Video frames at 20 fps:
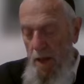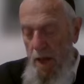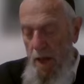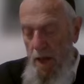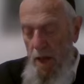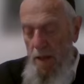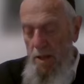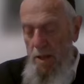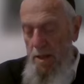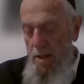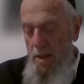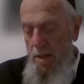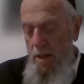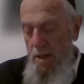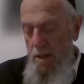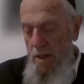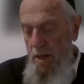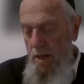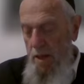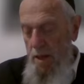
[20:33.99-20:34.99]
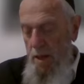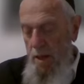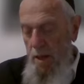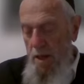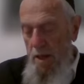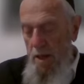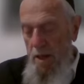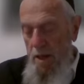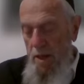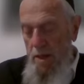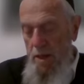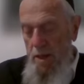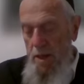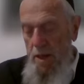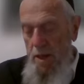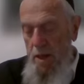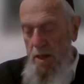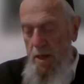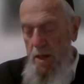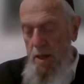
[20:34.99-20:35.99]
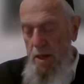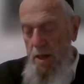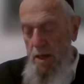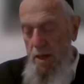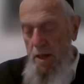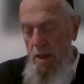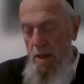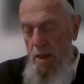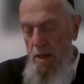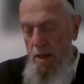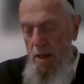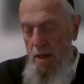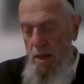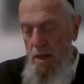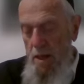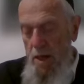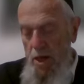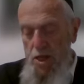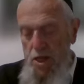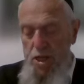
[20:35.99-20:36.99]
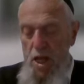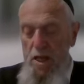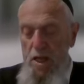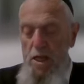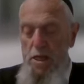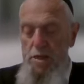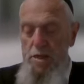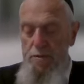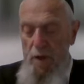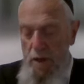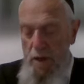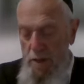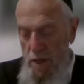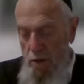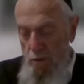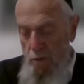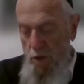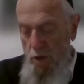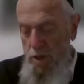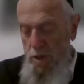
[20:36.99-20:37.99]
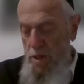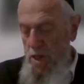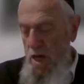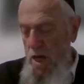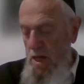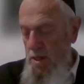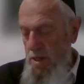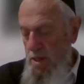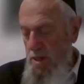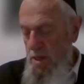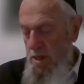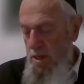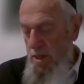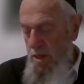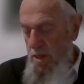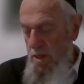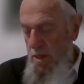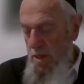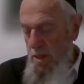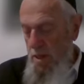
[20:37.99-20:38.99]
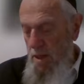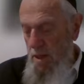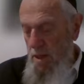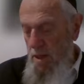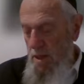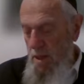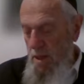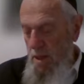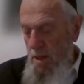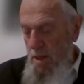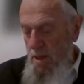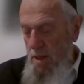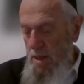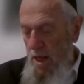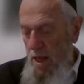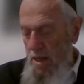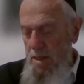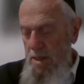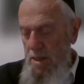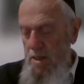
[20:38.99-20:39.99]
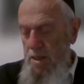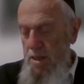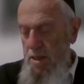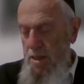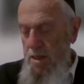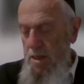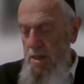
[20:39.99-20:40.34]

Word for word: and he is satisfied in what he has. He doesn't.